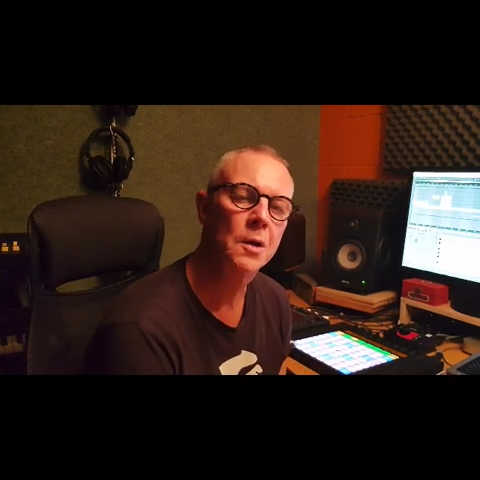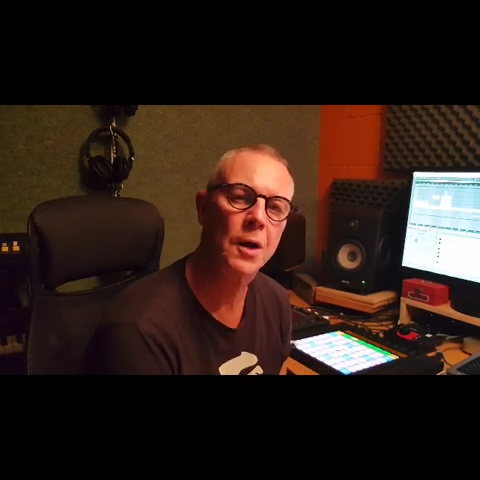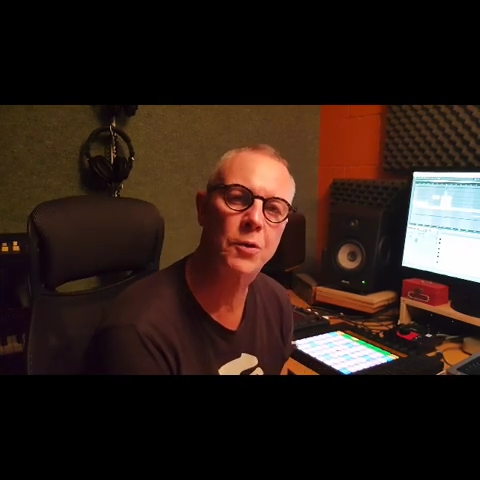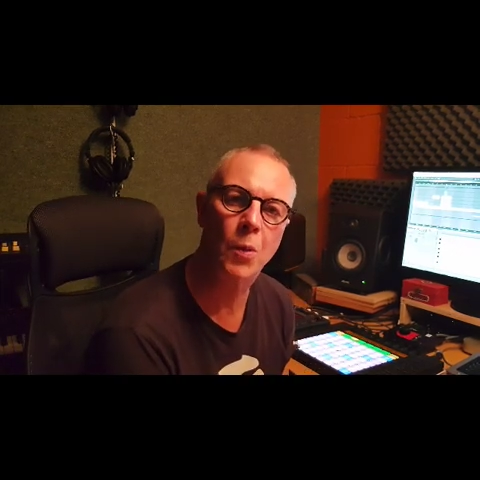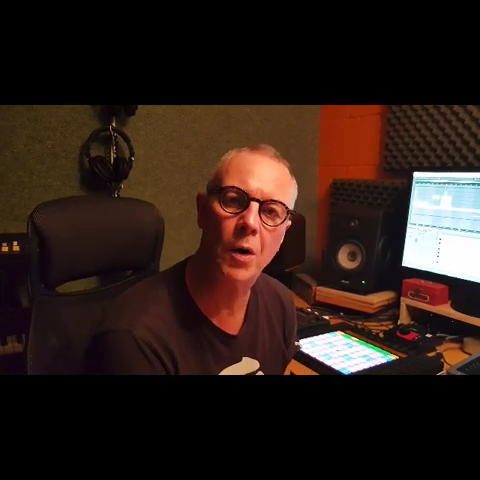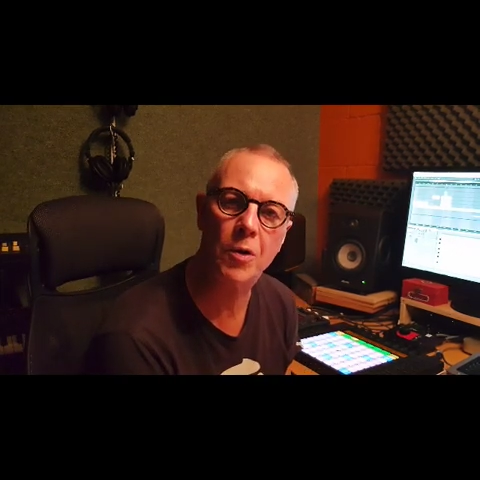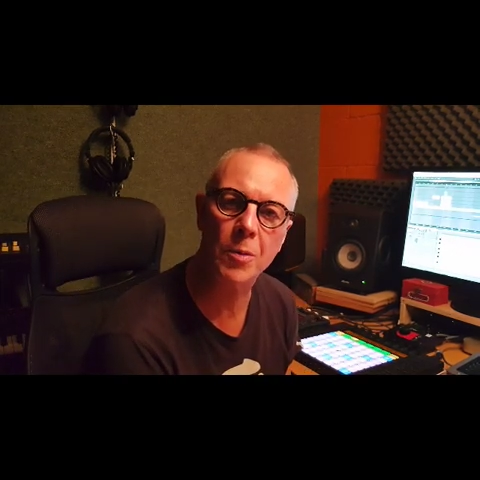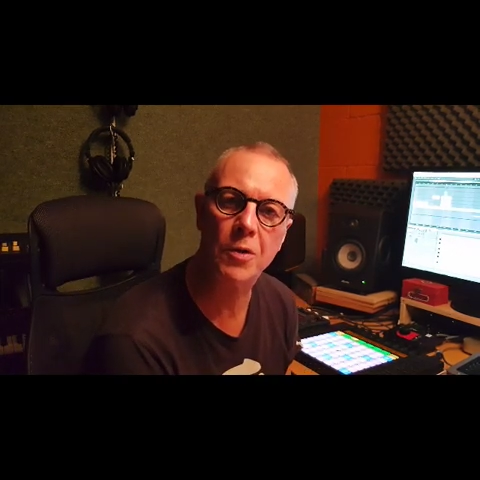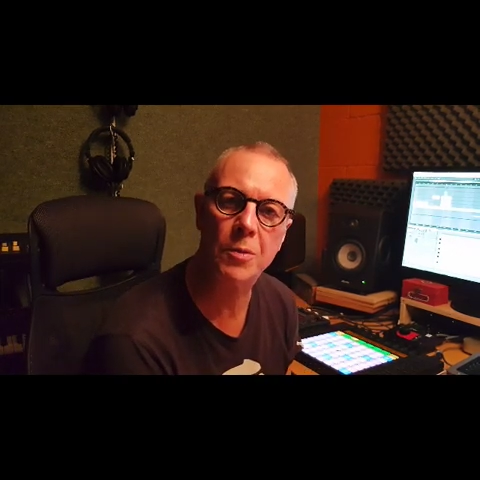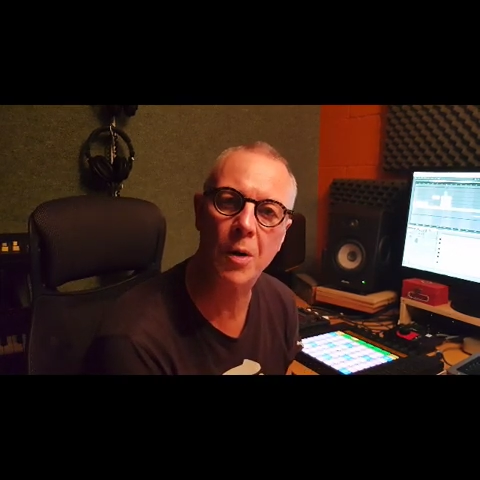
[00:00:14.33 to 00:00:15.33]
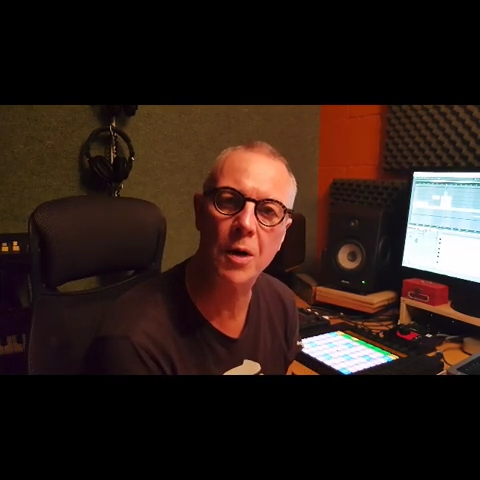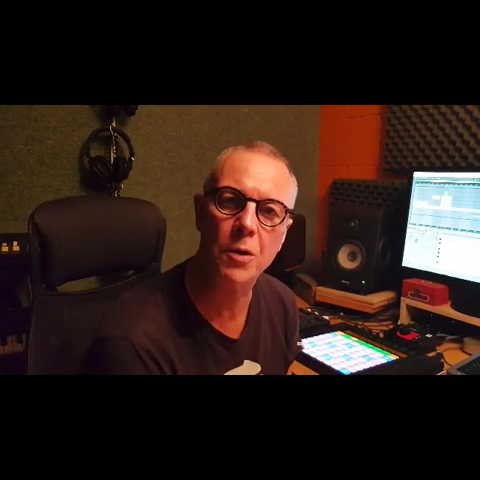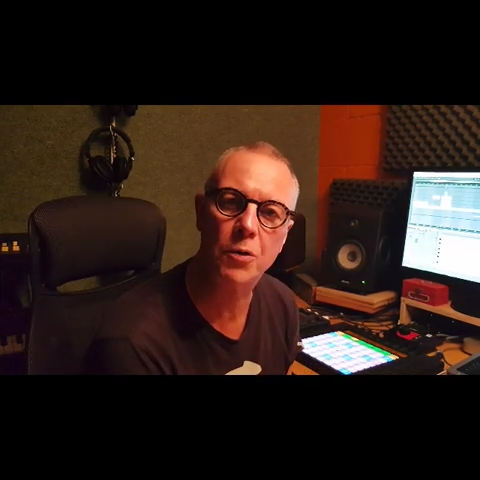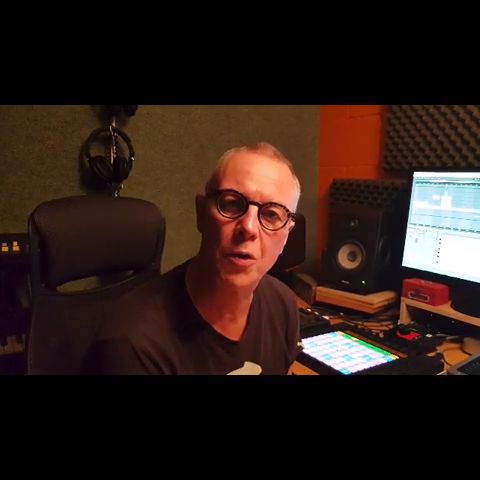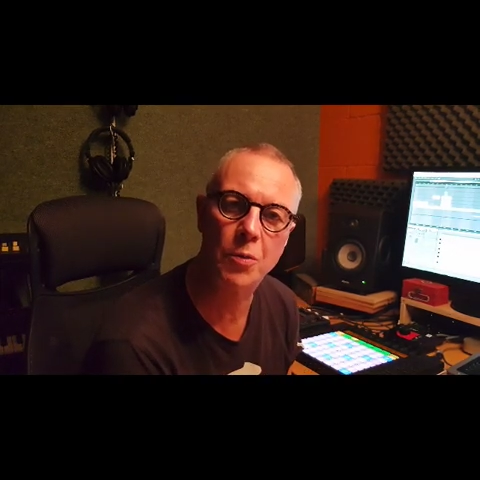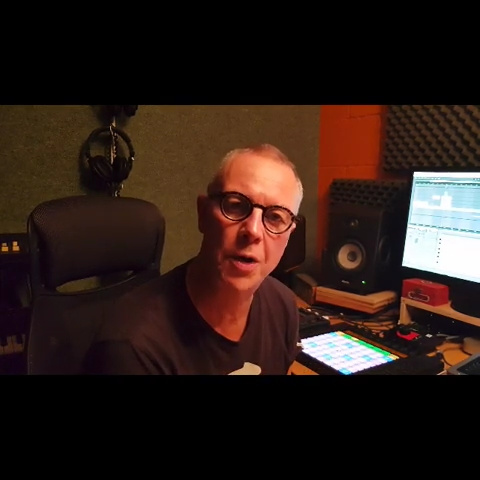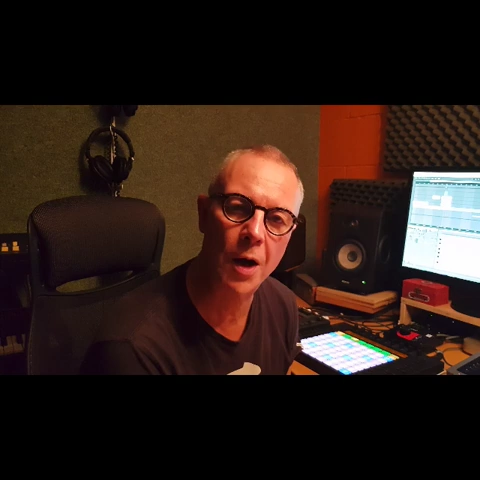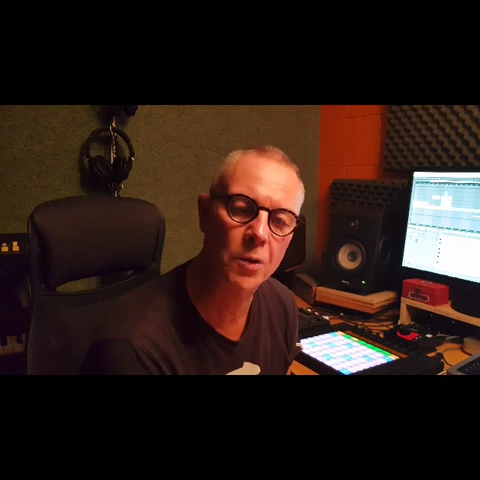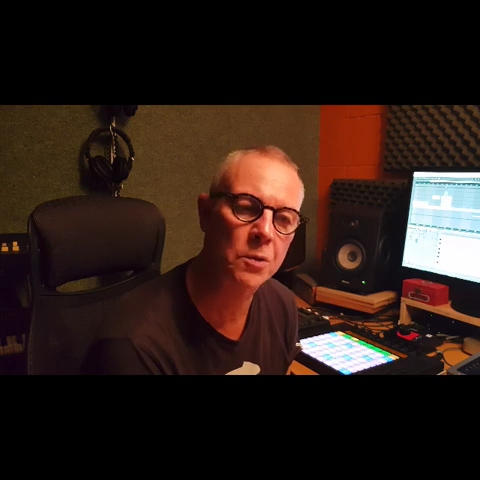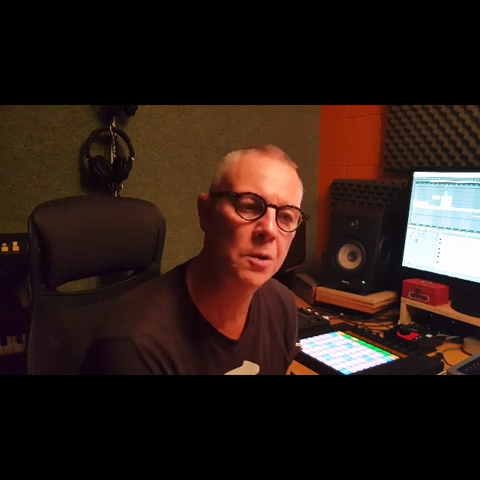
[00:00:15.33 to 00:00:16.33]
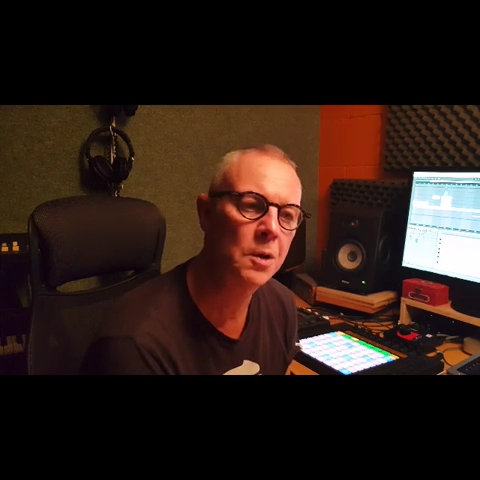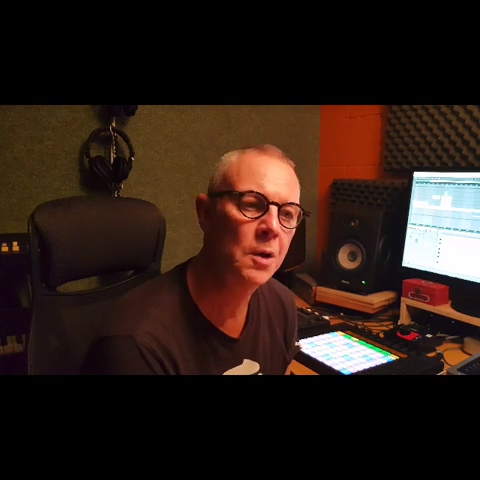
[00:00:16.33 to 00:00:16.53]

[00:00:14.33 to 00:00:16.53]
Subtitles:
I'd like to welcome you to my YouTube channel,